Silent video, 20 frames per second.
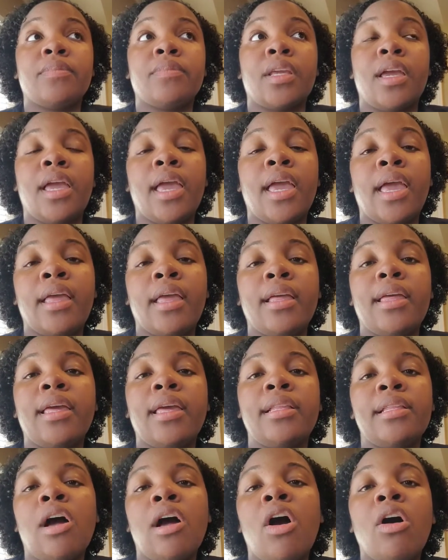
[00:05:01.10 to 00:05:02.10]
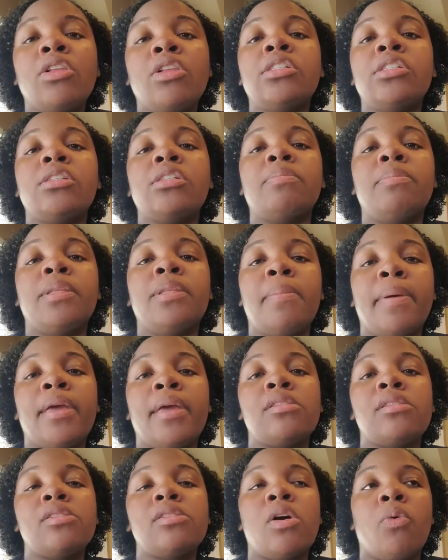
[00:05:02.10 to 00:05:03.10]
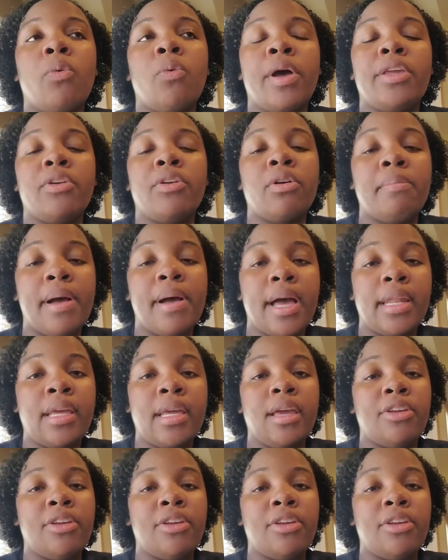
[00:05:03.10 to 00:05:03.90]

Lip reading: It all just depends on what your body and